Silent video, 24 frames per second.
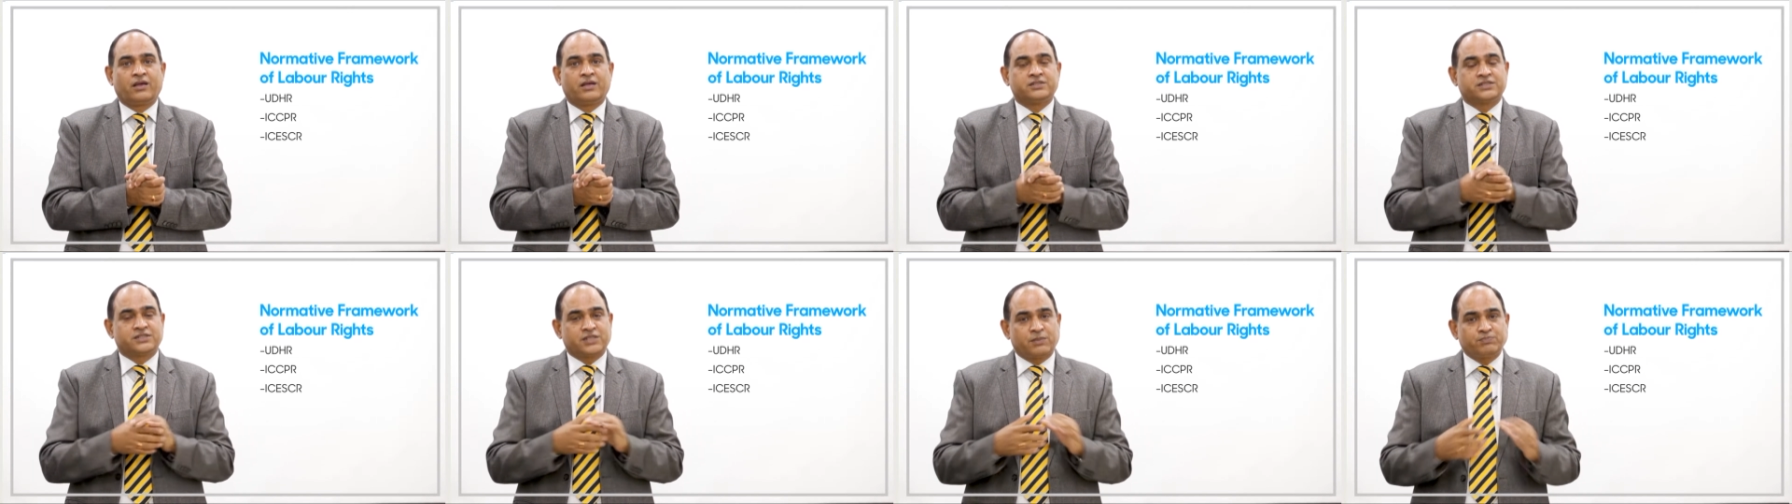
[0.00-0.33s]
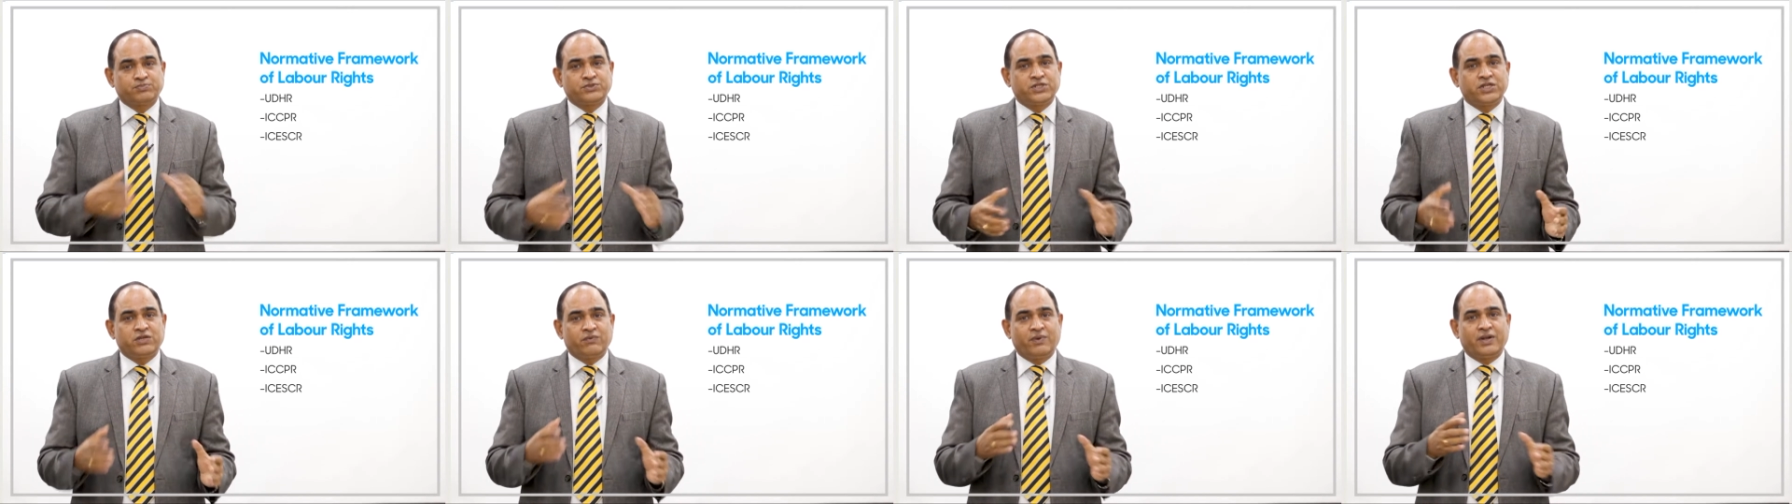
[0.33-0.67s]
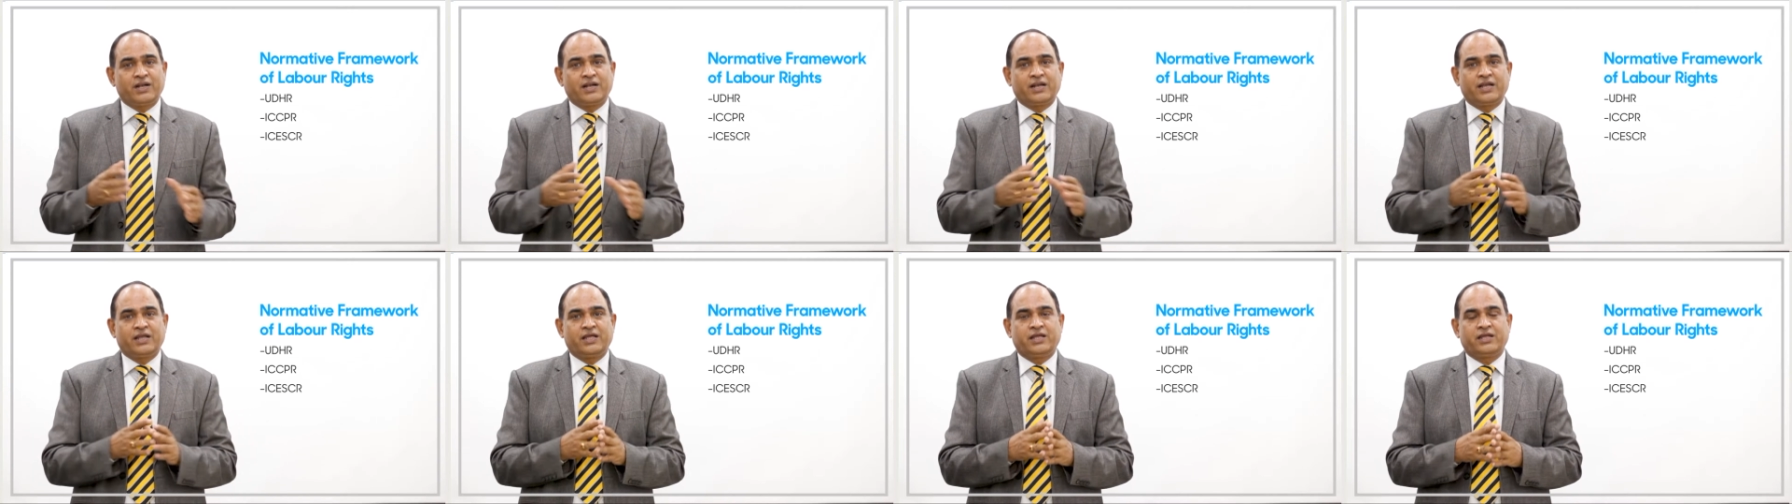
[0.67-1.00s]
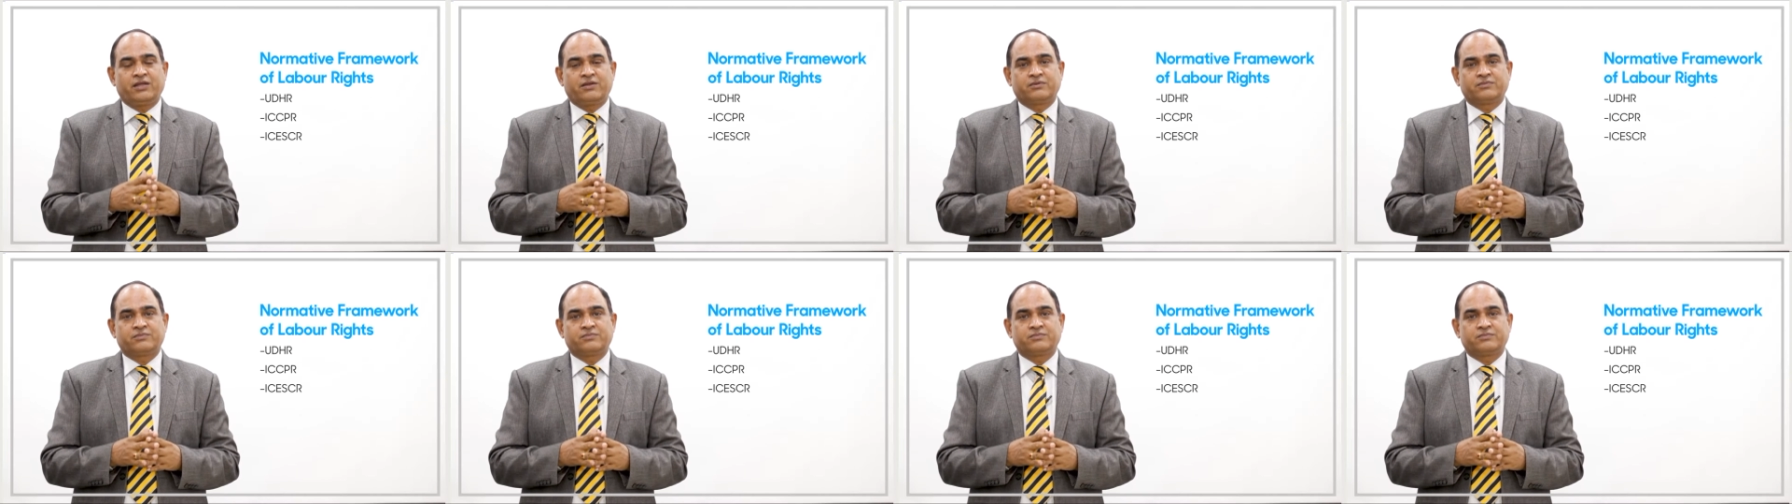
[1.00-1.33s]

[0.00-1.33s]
Subsequently,